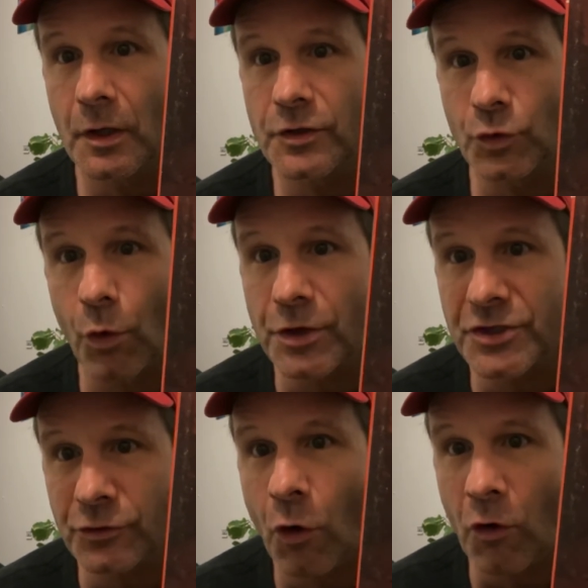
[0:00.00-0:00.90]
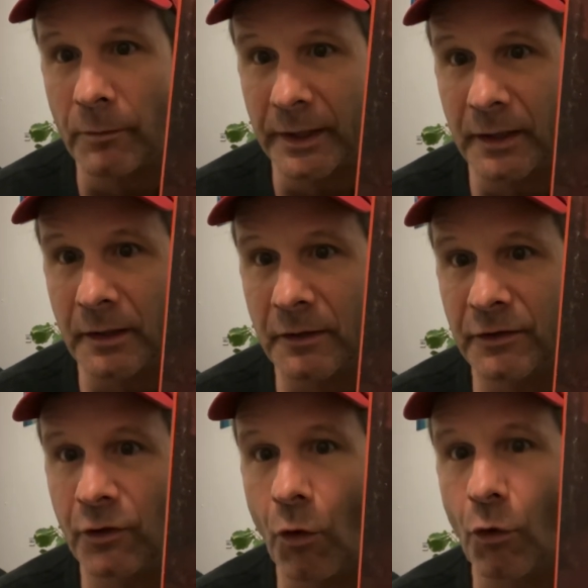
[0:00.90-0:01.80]
George told me
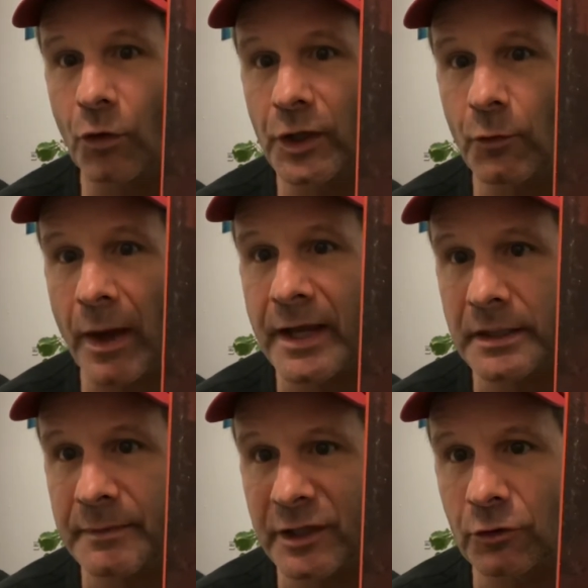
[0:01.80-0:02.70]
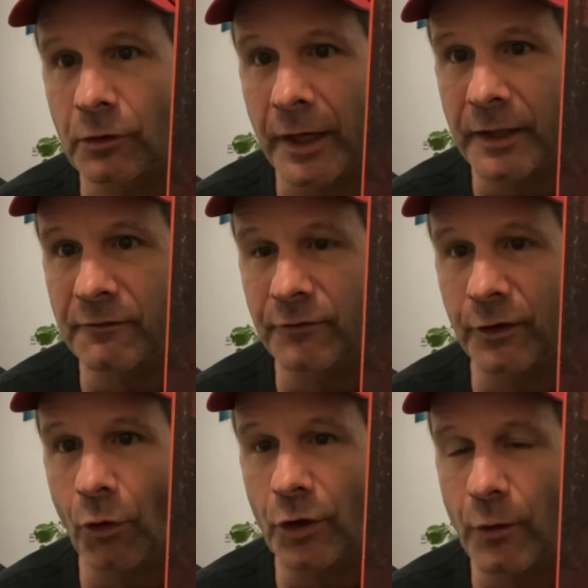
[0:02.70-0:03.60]
the only way to be creative, the
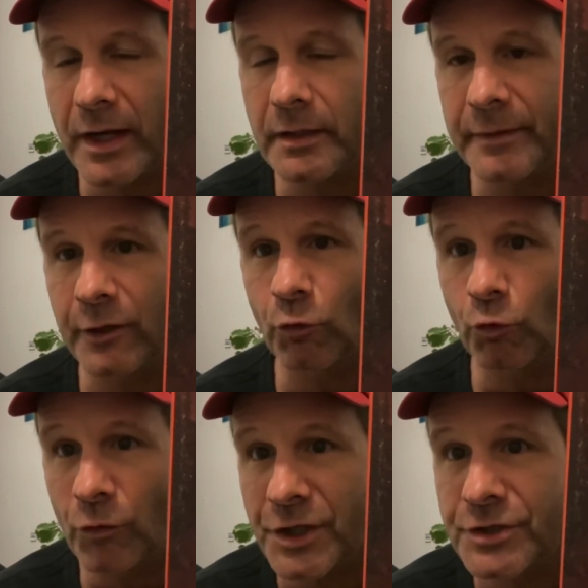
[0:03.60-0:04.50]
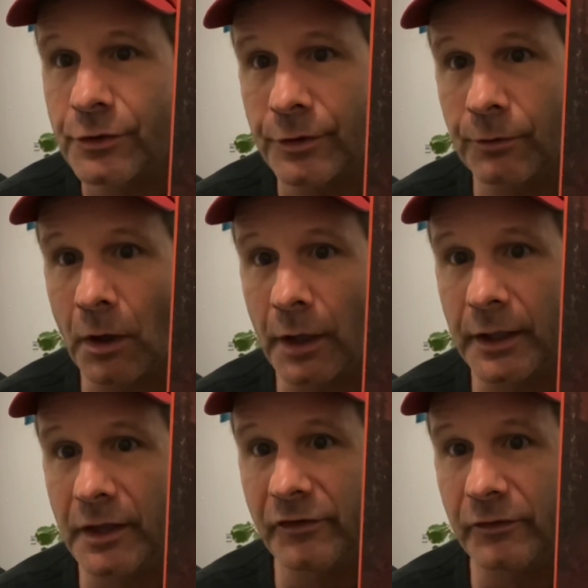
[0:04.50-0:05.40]
only way to be original in the
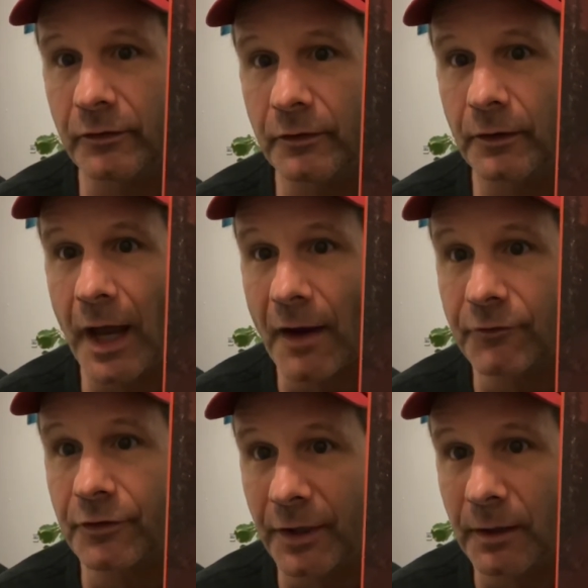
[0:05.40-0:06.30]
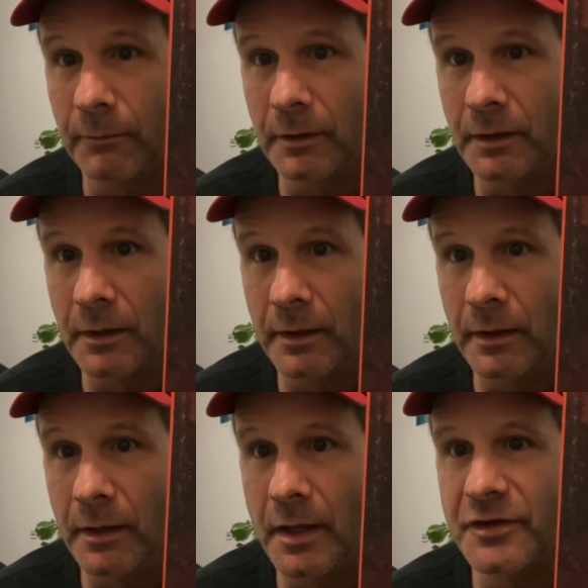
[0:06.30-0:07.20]
Rockies after him,
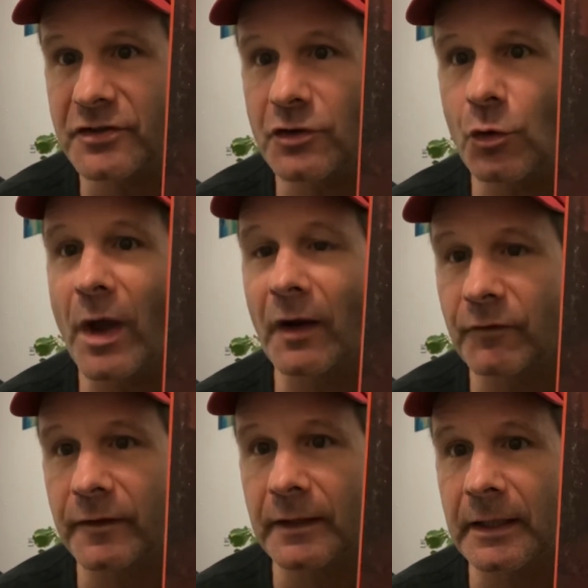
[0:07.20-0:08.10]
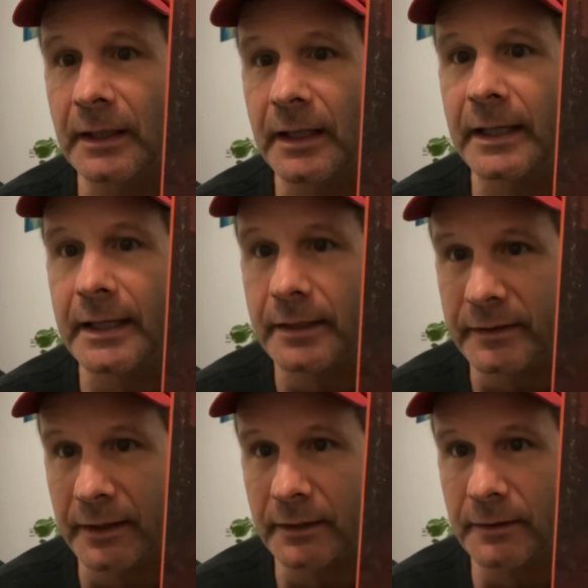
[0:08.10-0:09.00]
is to do everything he
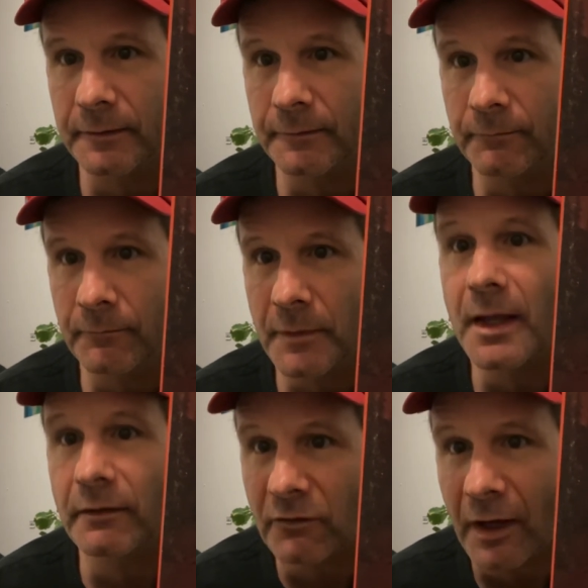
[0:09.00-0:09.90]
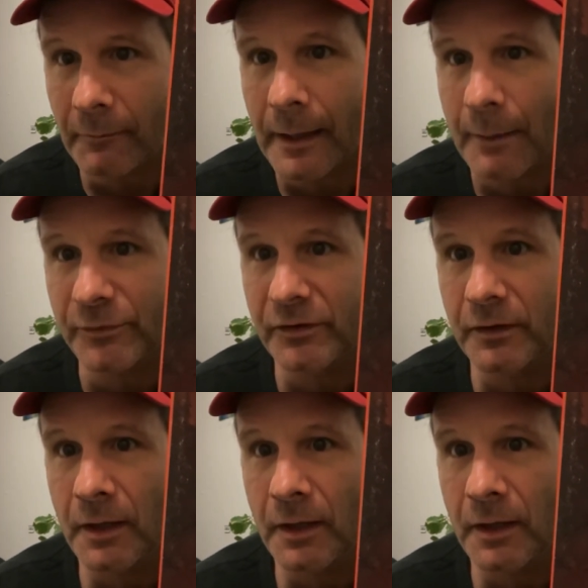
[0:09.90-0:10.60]
did in time lapse.